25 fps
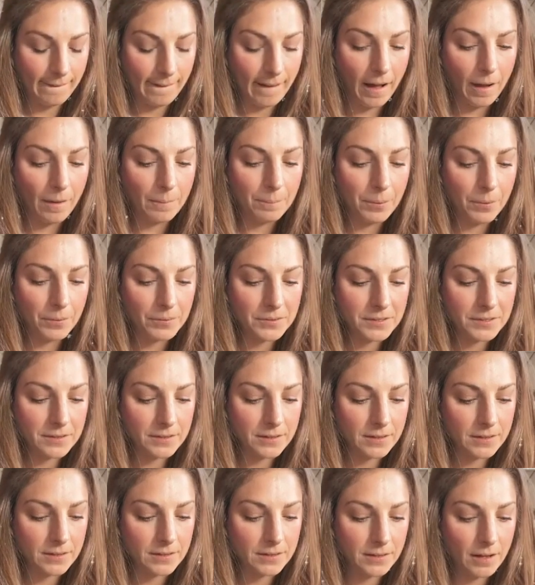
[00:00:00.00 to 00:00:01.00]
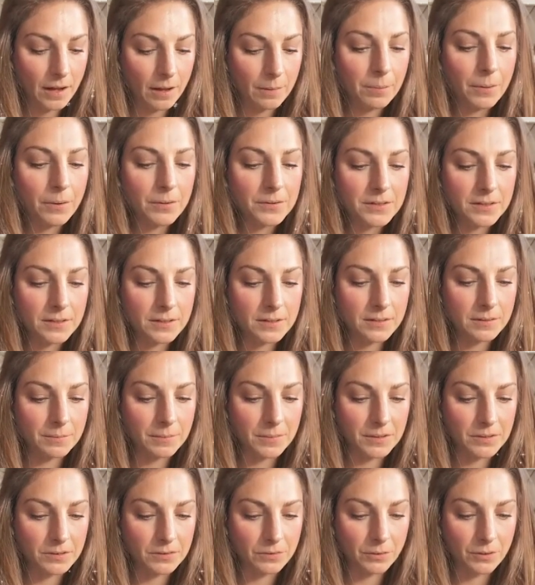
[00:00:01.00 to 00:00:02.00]
I'll post this in
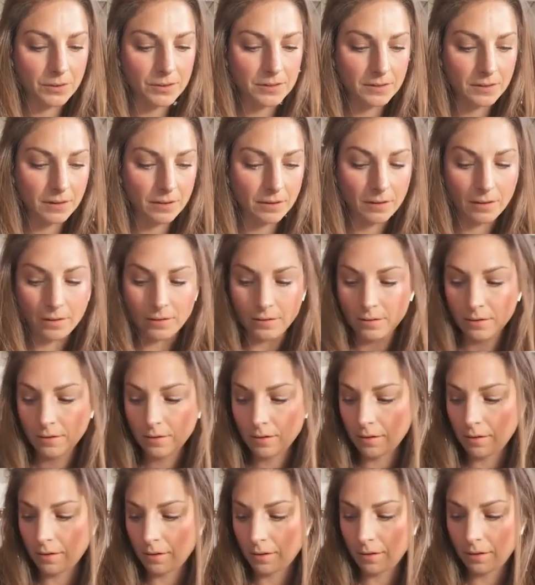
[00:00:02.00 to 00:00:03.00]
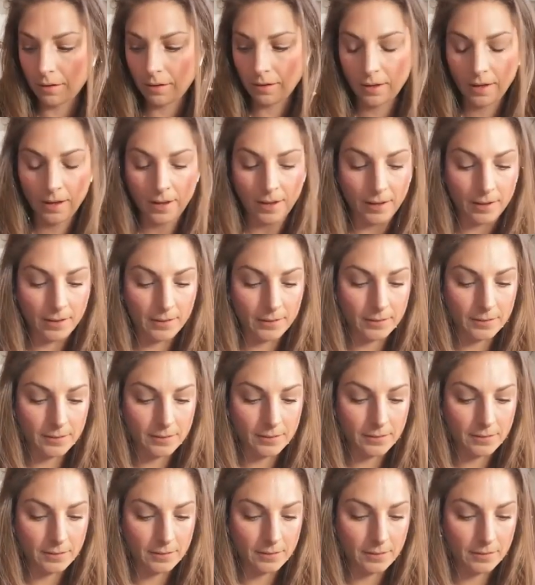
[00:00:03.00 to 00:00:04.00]
my stories later,
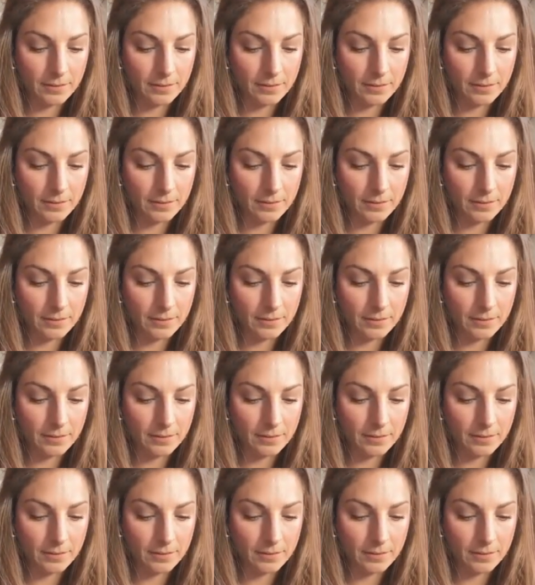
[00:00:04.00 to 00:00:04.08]
and